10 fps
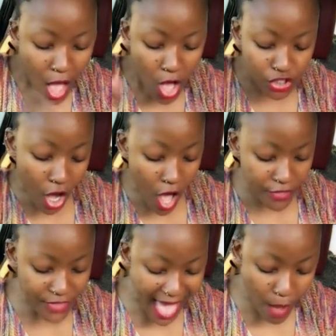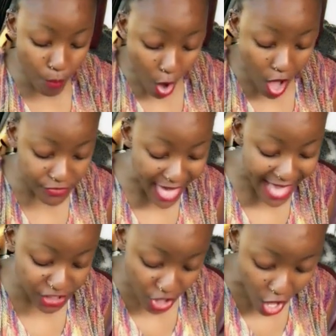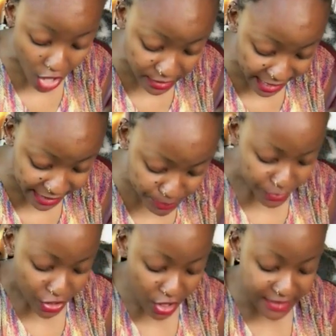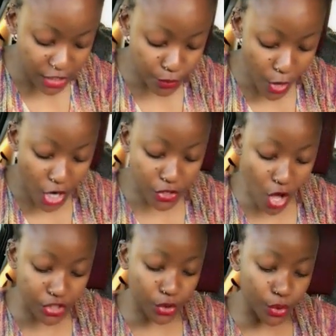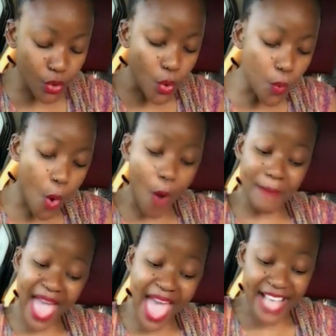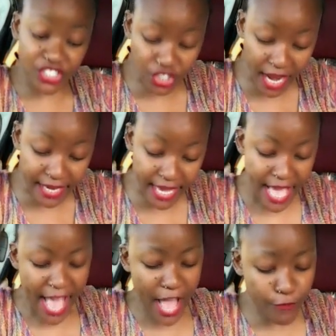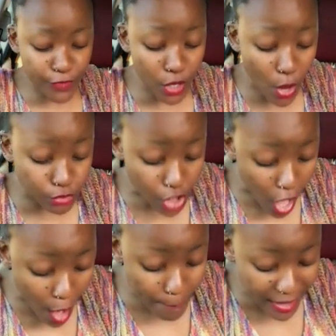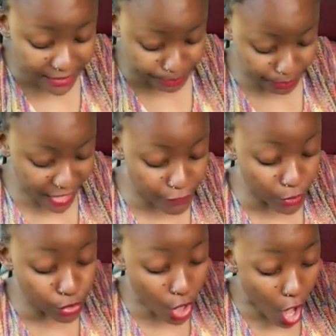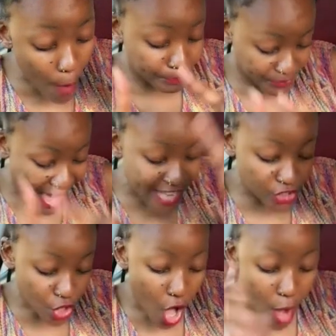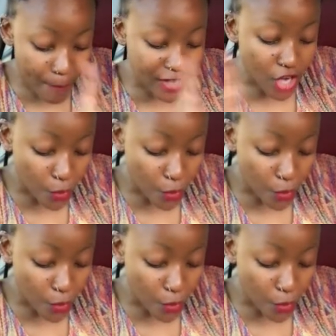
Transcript: Talk that, walk that talk, lady, because his word calls you lukewarm and shady. If you don't talk, but if you talk that talk, but not